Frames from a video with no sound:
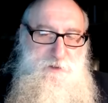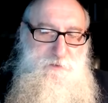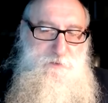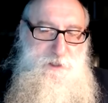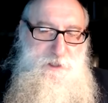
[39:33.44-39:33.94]

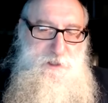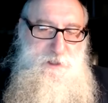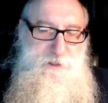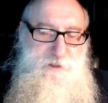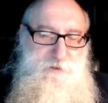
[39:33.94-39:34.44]
and we
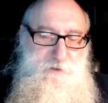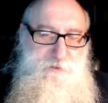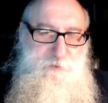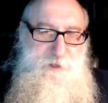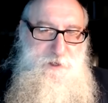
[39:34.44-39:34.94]
needed to
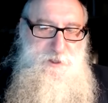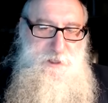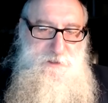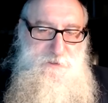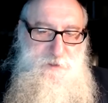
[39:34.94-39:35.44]
replenish
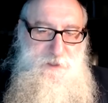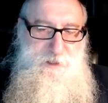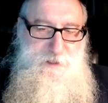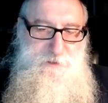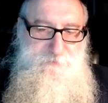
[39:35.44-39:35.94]
our
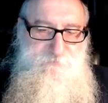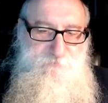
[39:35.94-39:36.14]
supplies